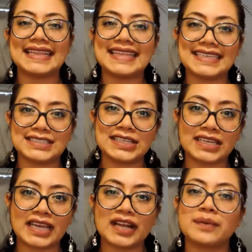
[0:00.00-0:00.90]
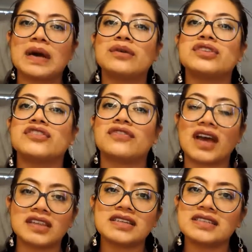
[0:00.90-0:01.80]
and they didn't care about their
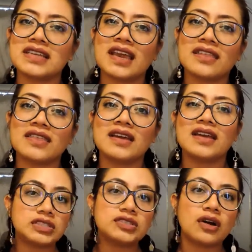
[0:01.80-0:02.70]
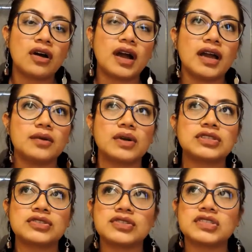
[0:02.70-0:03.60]
father's death. Also, I
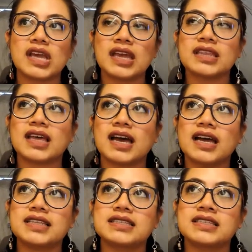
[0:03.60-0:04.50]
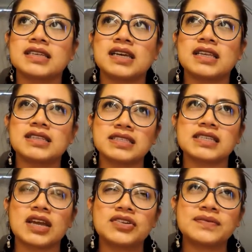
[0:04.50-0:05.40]
want to say that this
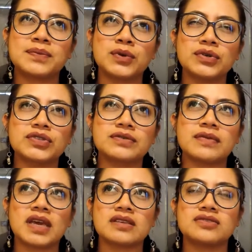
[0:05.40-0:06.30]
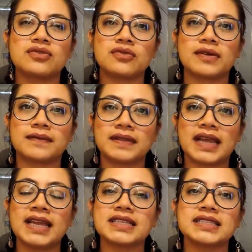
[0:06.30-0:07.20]
kind of books makes you
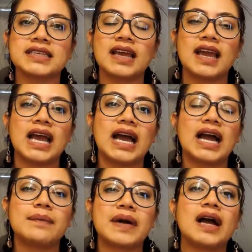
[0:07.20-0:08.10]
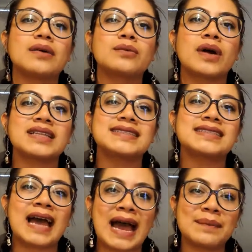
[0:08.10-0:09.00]
reflect about
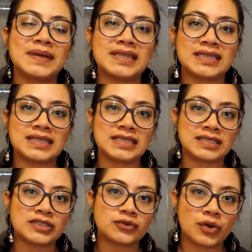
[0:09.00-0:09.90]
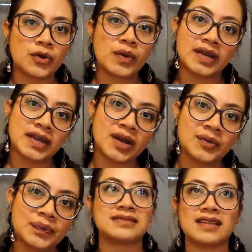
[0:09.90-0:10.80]
what's happening in this world right
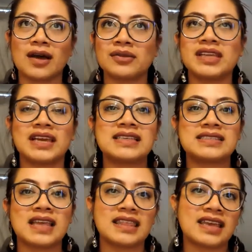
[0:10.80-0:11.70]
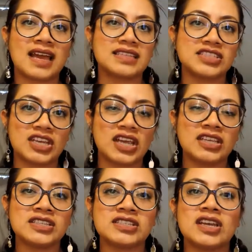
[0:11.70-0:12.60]
now. Nowadays nothing has
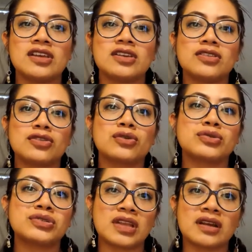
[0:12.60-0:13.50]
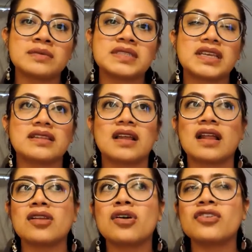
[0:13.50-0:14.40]
changed in those terms, and there
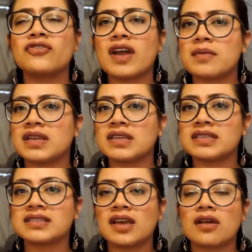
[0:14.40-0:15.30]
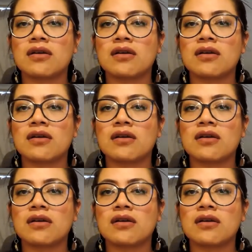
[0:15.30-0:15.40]
are a lot of families